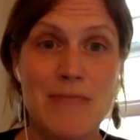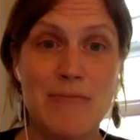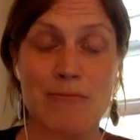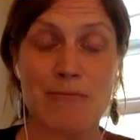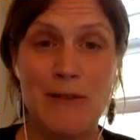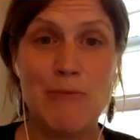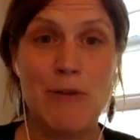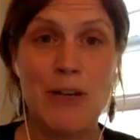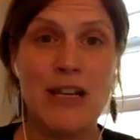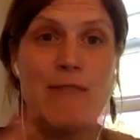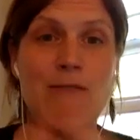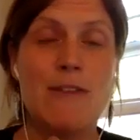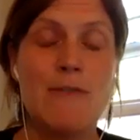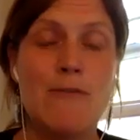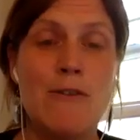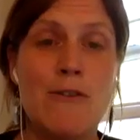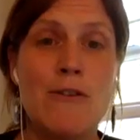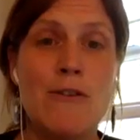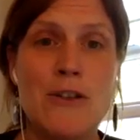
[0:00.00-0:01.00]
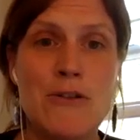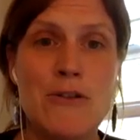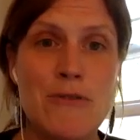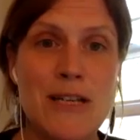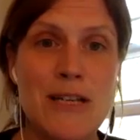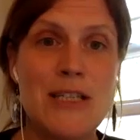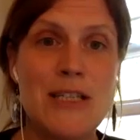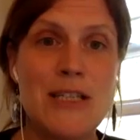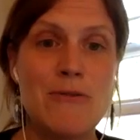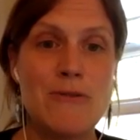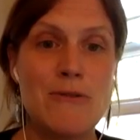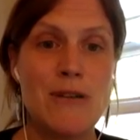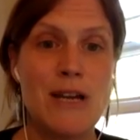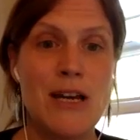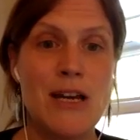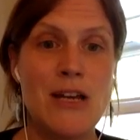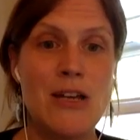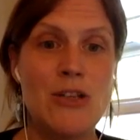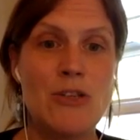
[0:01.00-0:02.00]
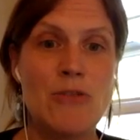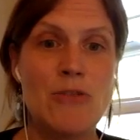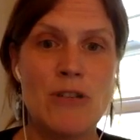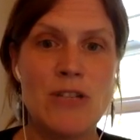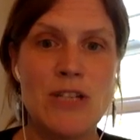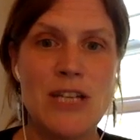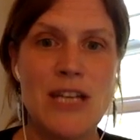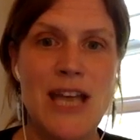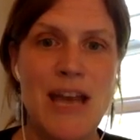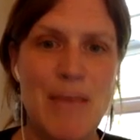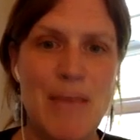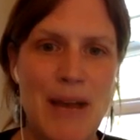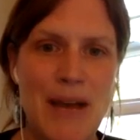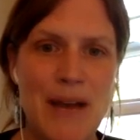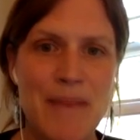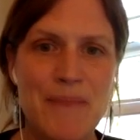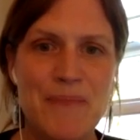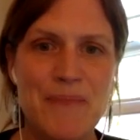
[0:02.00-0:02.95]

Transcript: we want to give the floor to is to George and Emma.